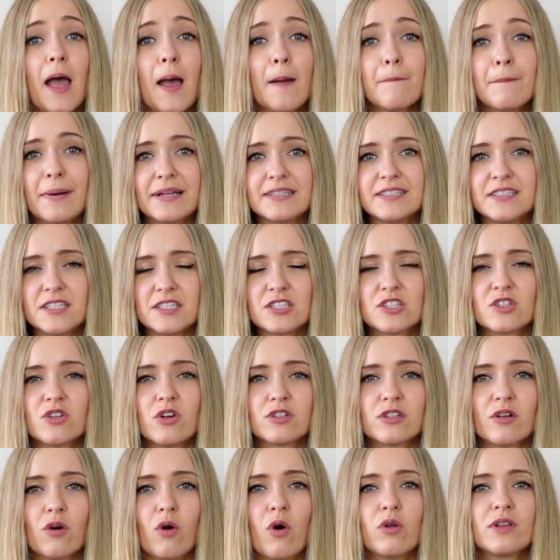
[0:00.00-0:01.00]
but this is
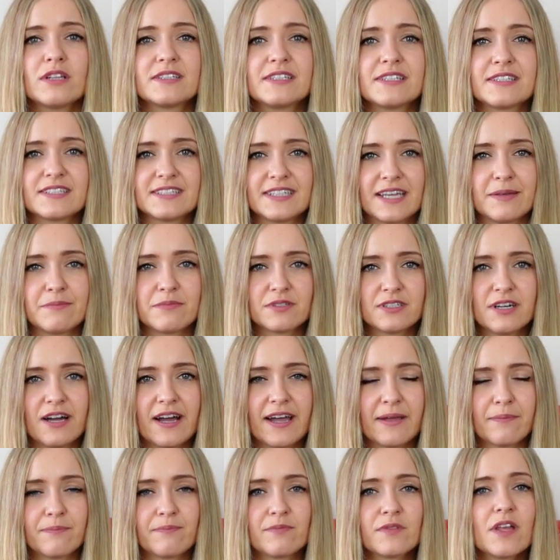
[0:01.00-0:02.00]
not all at the same
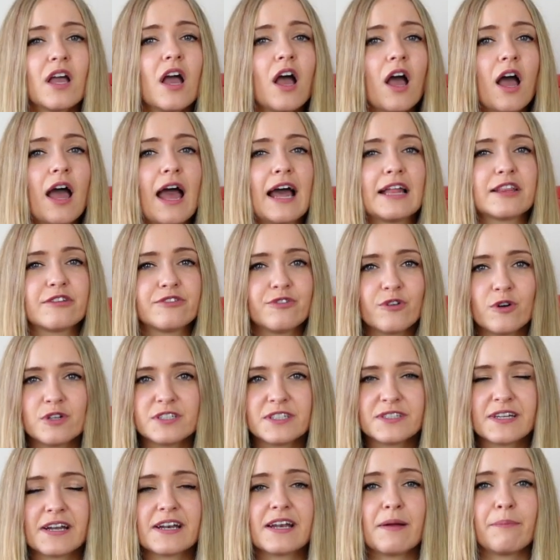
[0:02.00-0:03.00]
time at
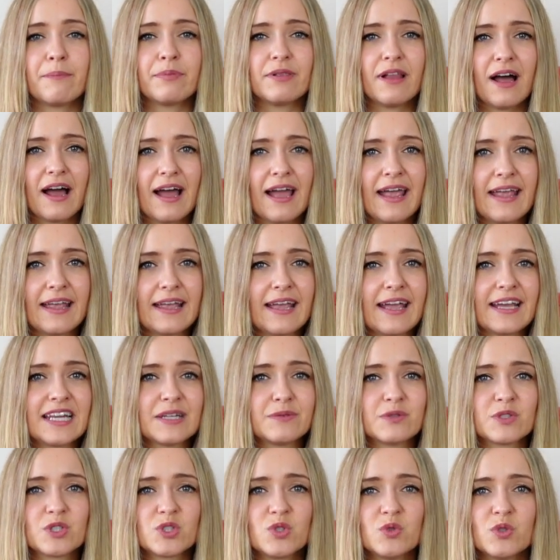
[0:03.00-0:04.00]
first I started applying and
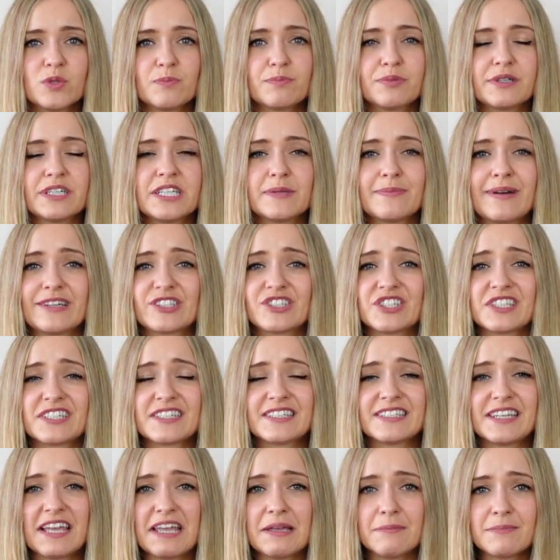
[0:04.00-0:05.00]
I was doing pretty much the
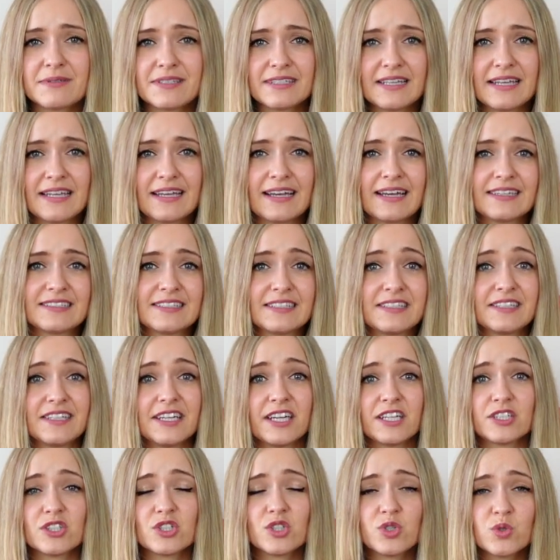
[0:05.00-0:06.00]
same thing as in
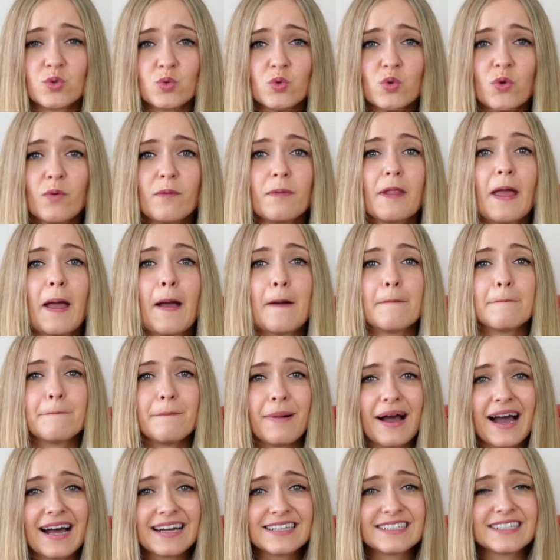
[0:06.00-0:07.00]
year two,
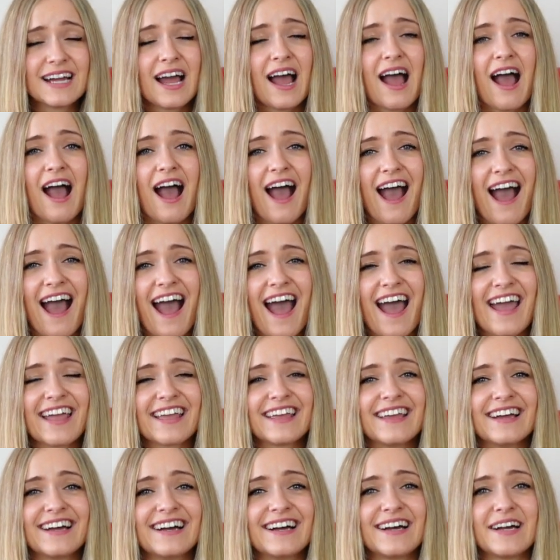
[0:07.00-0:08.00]
but
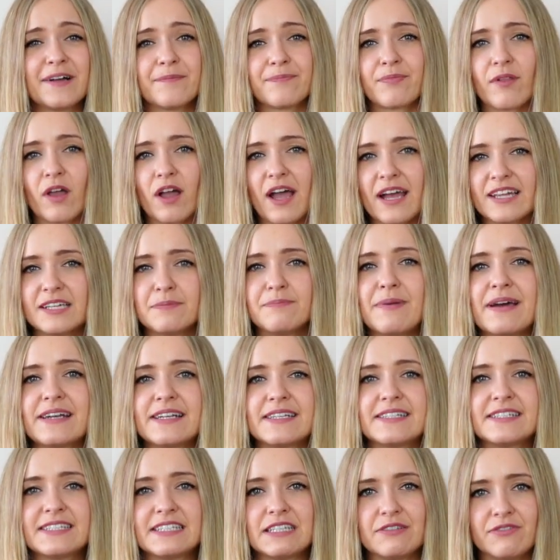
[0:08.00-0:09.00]
I um, had a
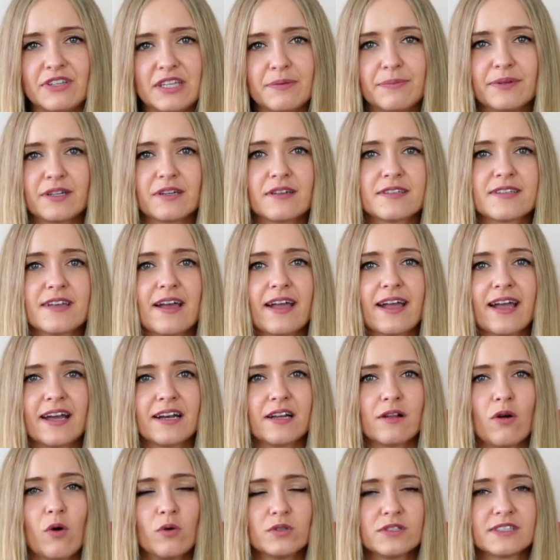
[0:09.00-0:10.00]
better CV because I
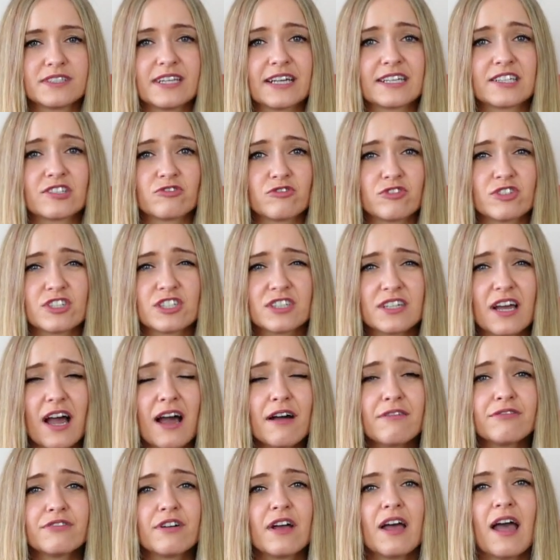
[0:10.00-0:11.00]
had all this extra
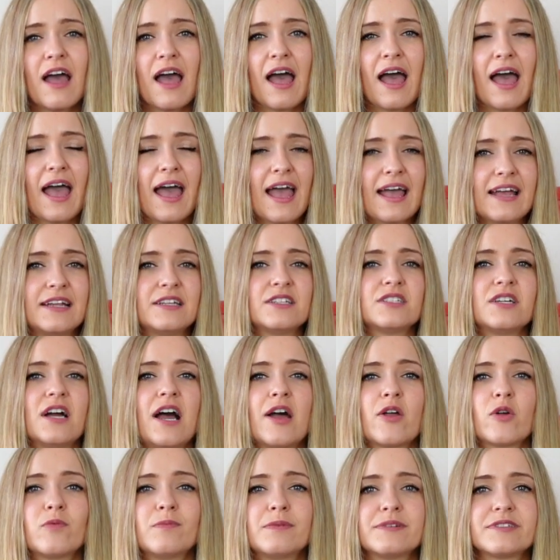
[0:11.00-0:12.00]
stuff and
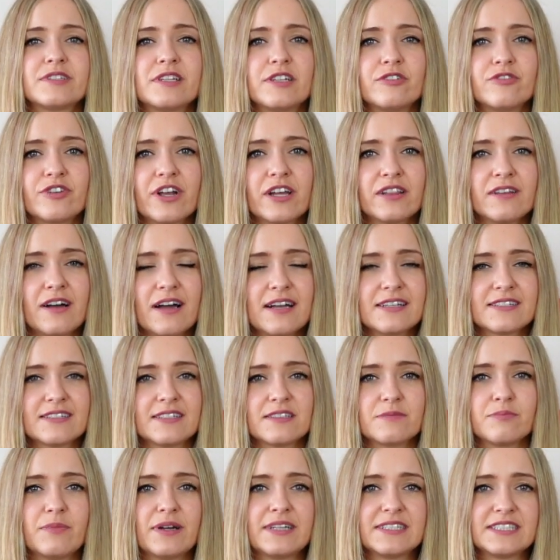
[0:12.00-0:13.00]
I obviously realized
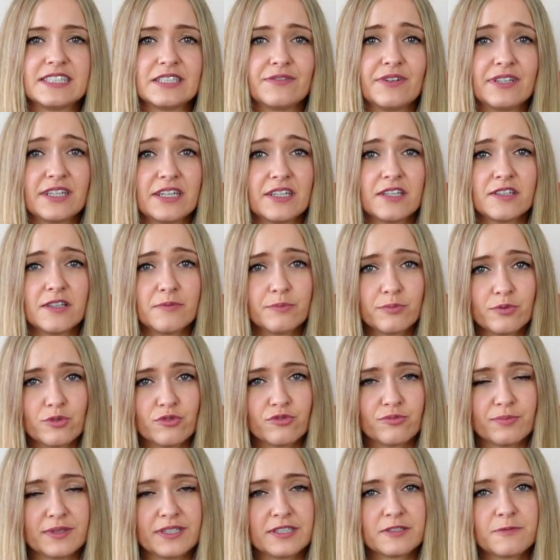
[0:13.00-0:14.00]
that my CV needed
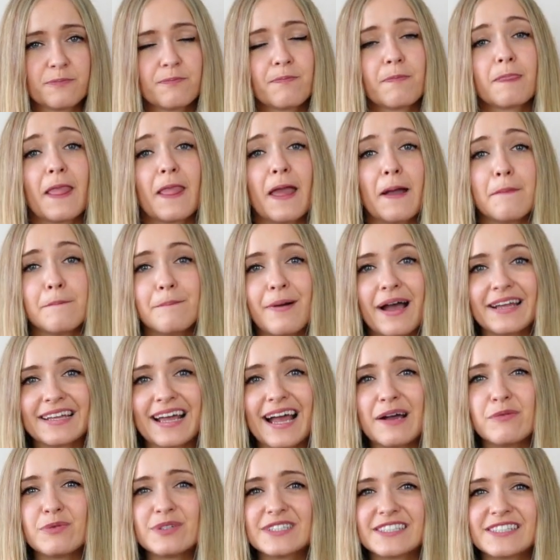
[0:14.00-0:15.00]
improvement but
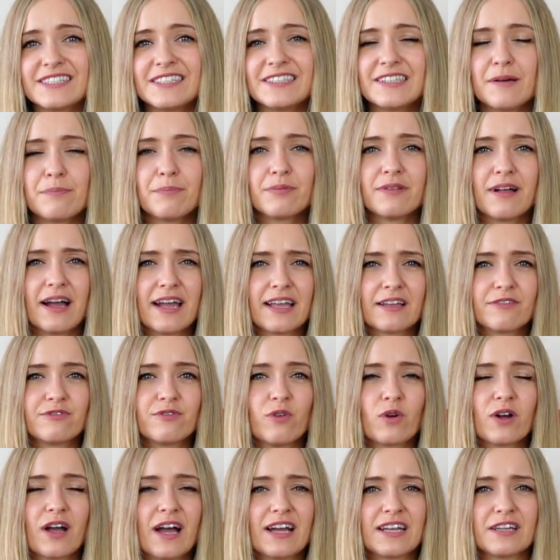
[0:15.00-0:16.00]
I was still applying
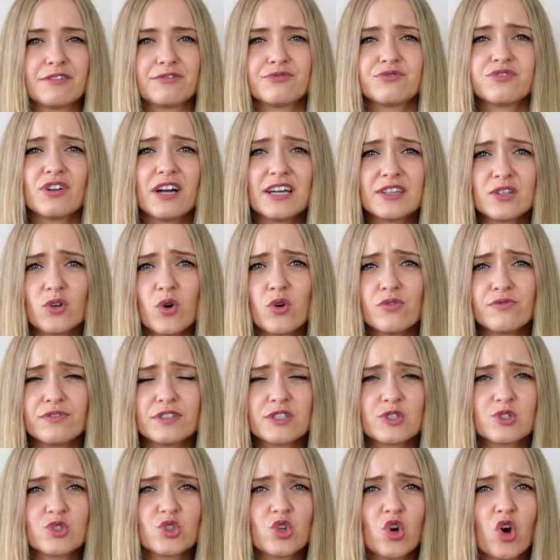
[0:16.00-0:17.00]
for kind of front
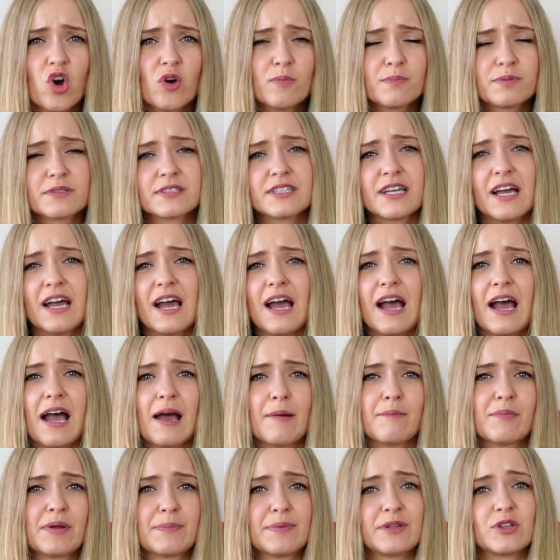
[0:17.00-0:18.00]
office jobs,
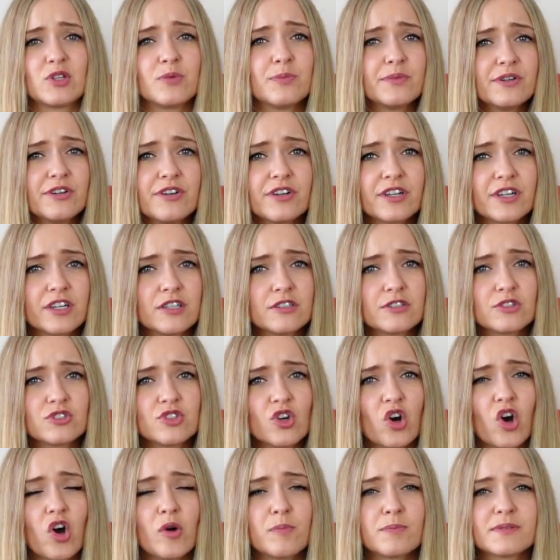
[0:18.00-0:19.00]
maybe numerical
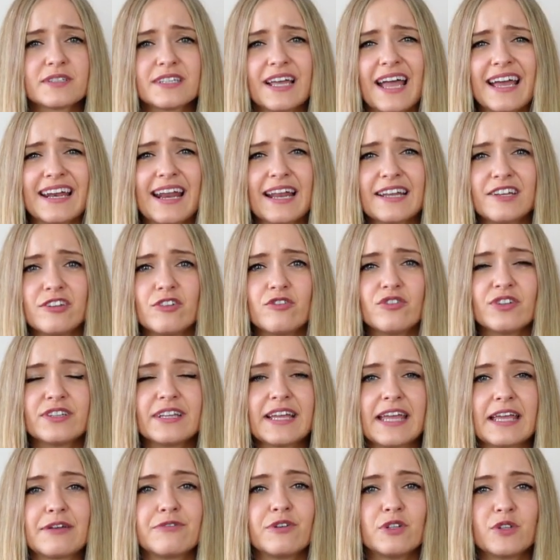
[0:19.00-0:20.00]
jobs, and I didn't
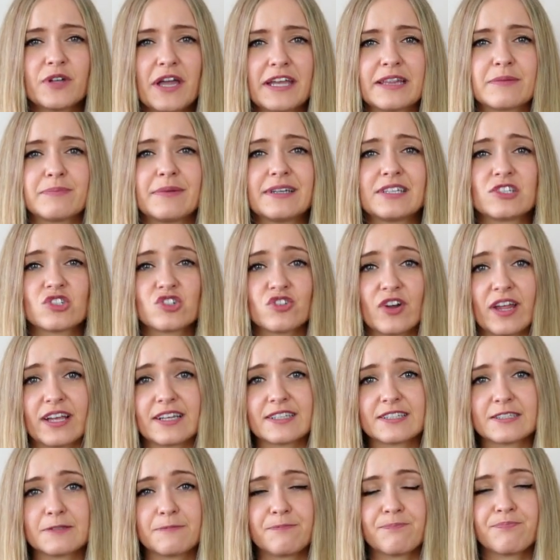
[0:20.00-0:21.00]
really evaluate my
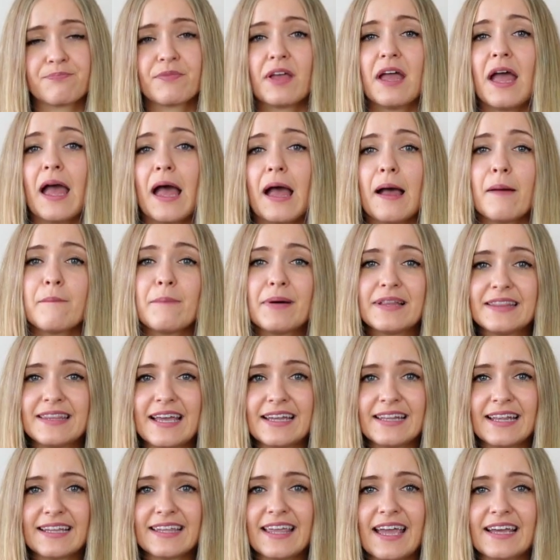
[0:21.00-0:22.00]
strengths. But
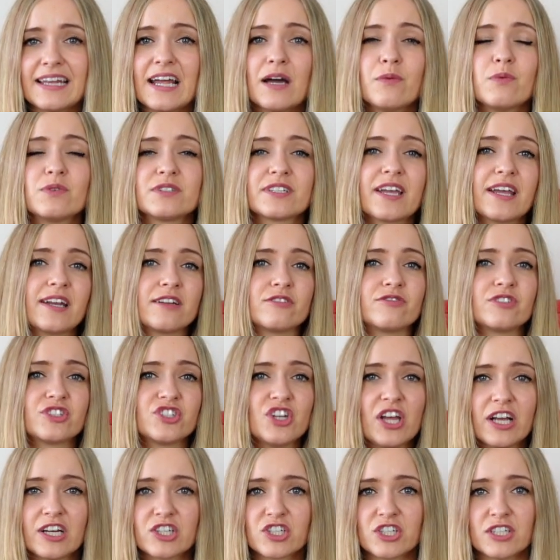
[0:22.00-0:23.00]
then again, I was getting
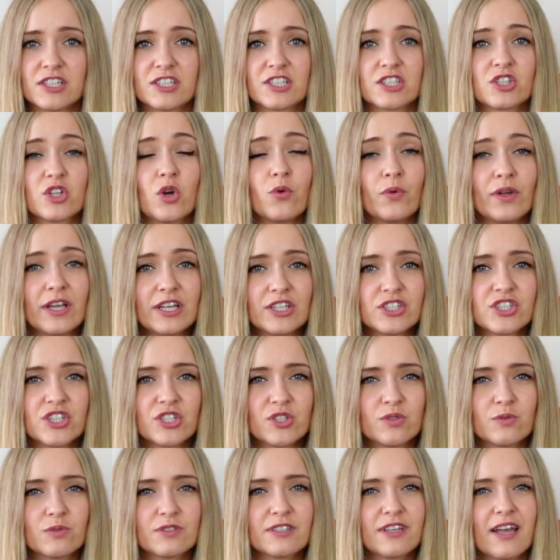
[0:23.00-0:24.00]
rejections, no
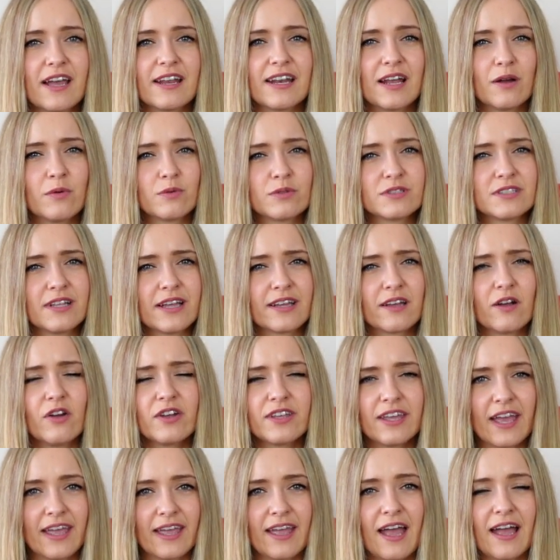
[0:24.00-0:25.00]
interviews, and I was like,
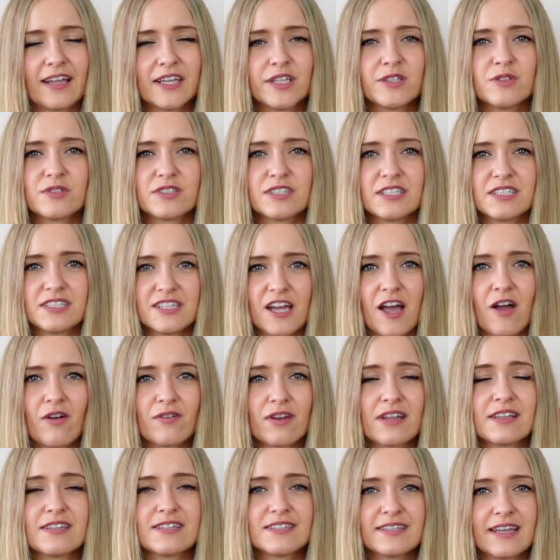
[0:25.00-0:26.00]
okay, I need to sit down
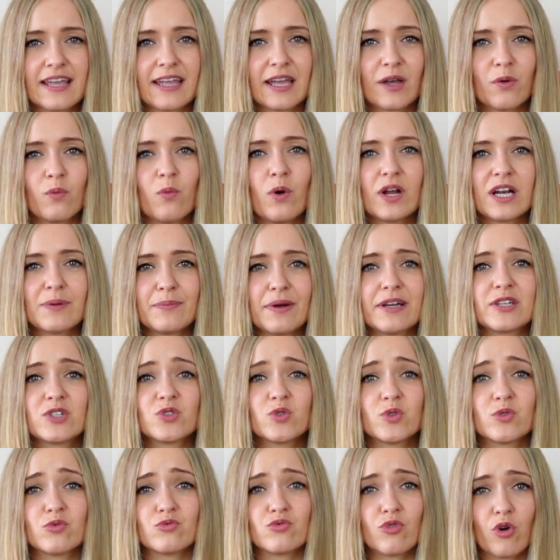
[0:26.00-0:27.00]
and think, what am I
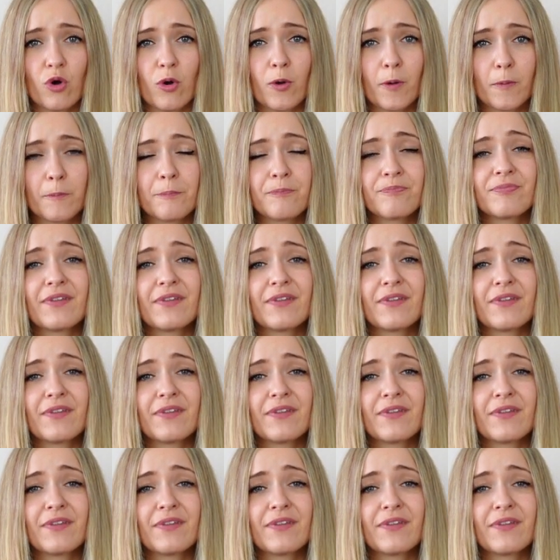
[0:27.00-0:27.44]
doing wrong?